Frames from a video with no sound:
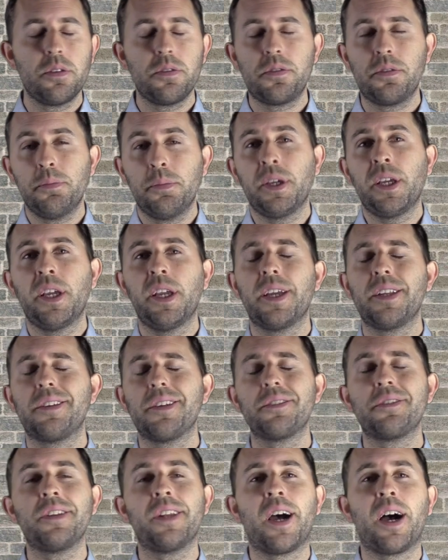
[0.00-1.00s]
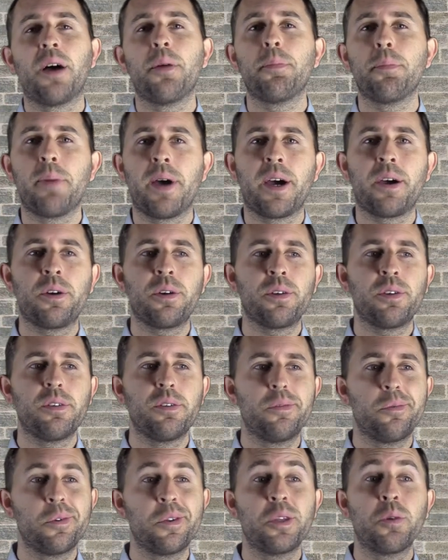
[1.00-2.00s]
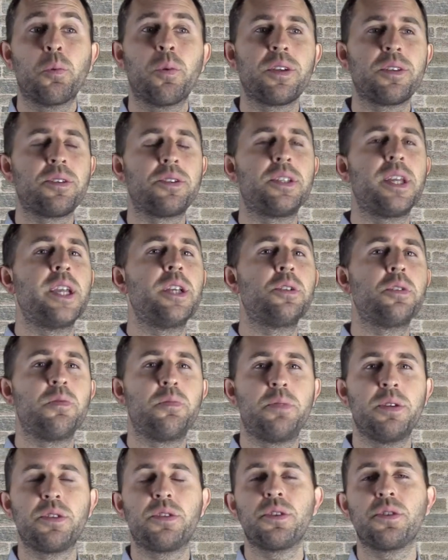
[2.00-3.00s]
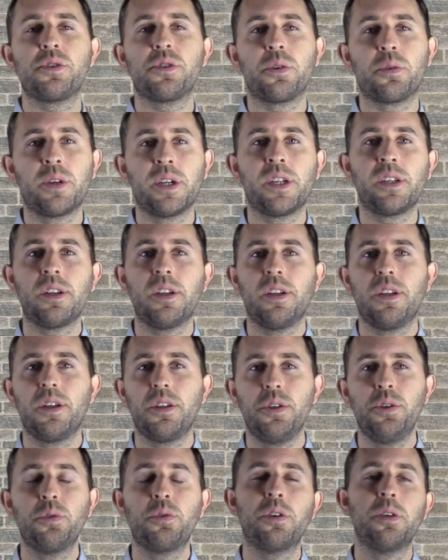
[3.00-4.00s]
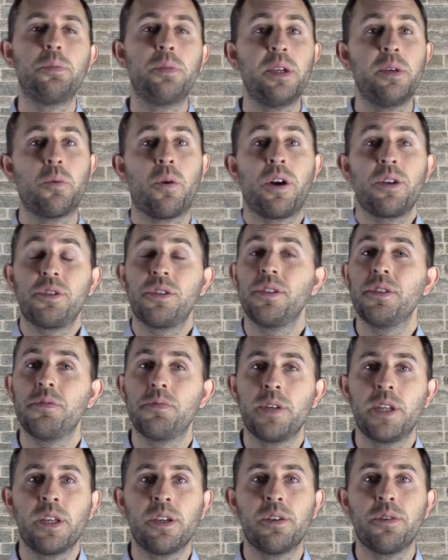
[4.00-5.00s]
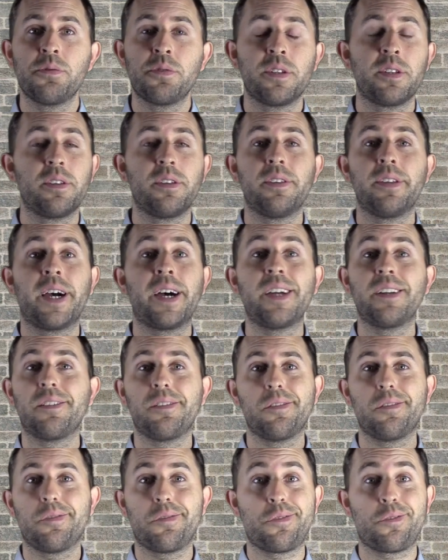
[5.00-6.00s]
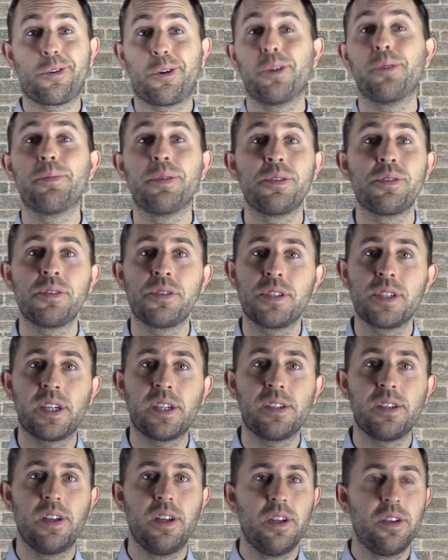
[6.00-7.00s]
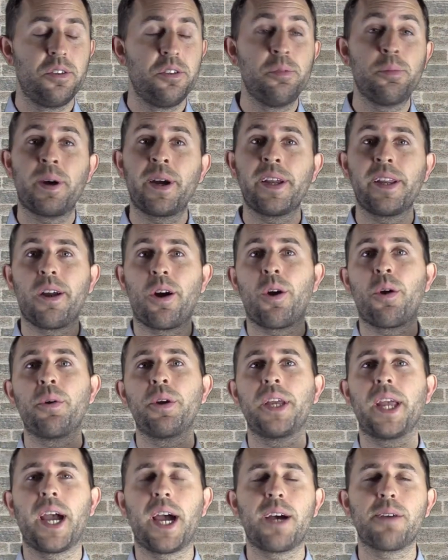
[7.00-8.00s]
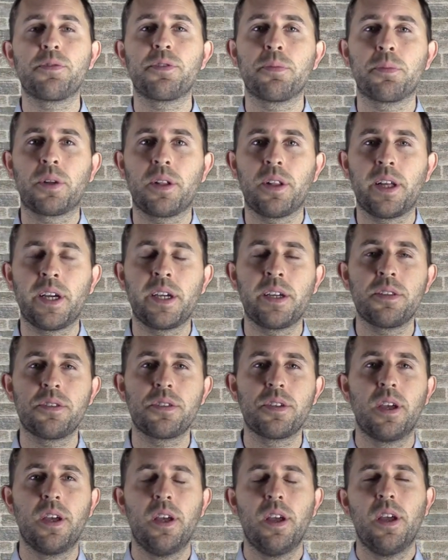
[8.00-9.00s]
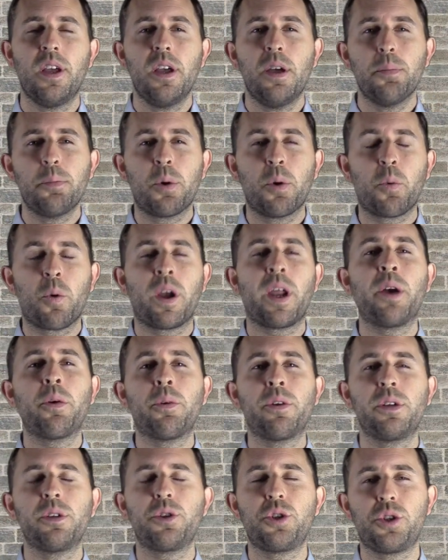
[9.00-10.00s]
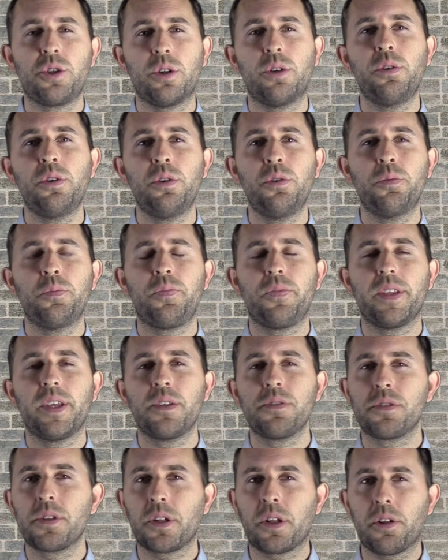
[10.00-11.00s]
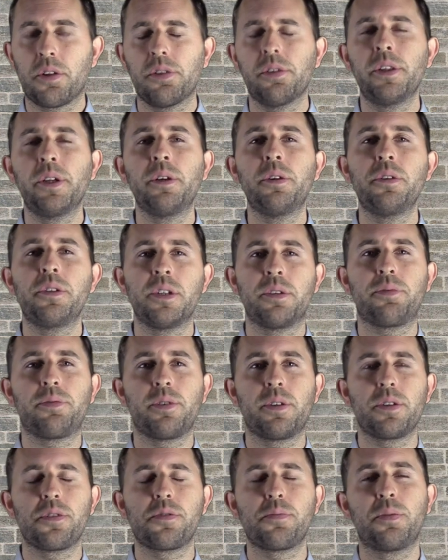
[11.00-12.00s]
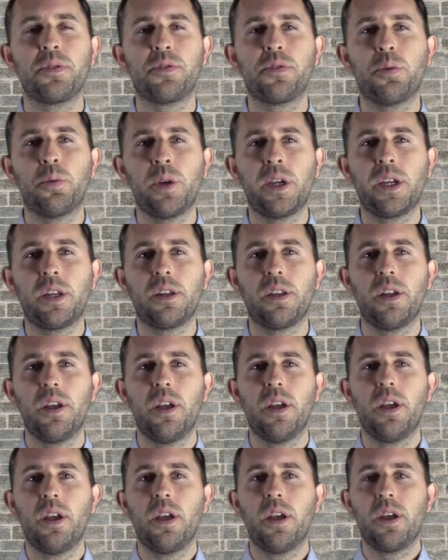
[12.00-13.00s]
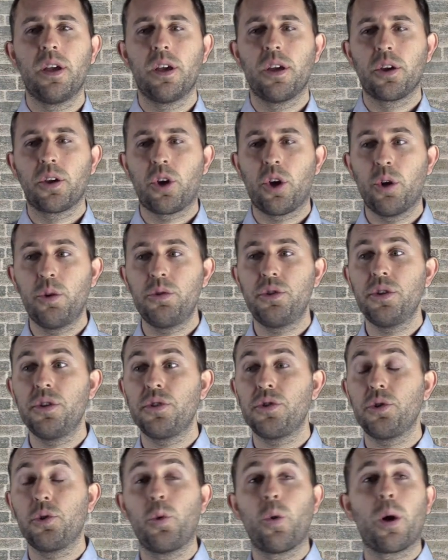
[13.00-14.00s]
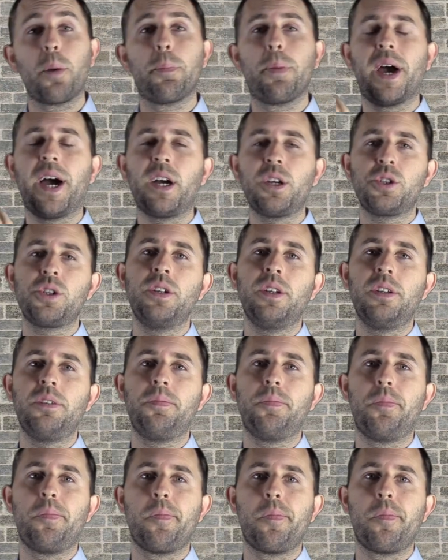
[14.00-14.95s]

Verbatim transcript: To me, it does not matter really what stage of business you're in you could be watching these videos and not start your business yet. You might already have some clients. But what I want to show you is the clear difference between coaches who are passionate